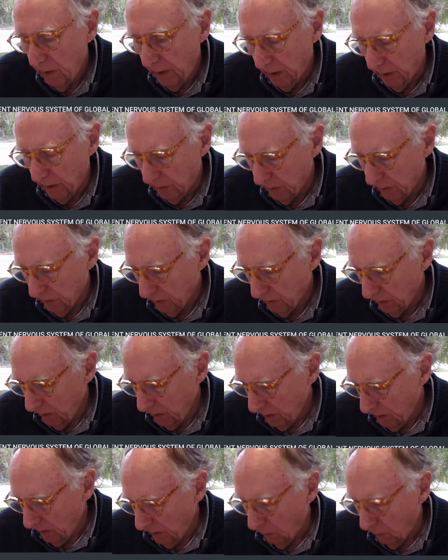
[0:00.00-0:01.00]
And
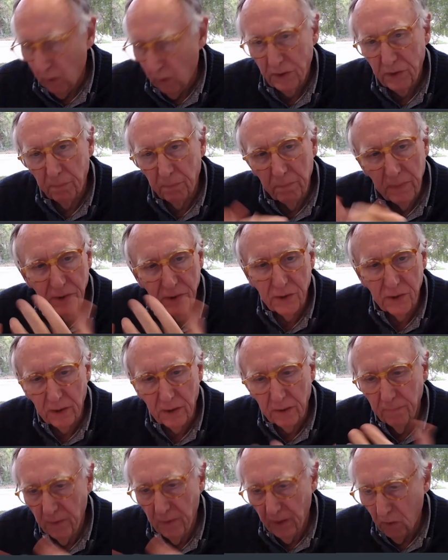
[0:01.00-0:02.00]
what's
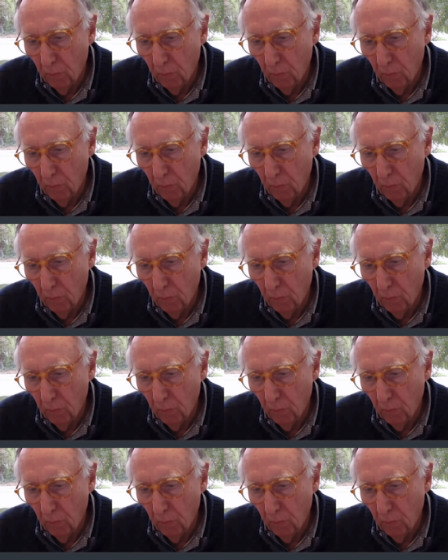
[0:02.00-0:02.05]
missing,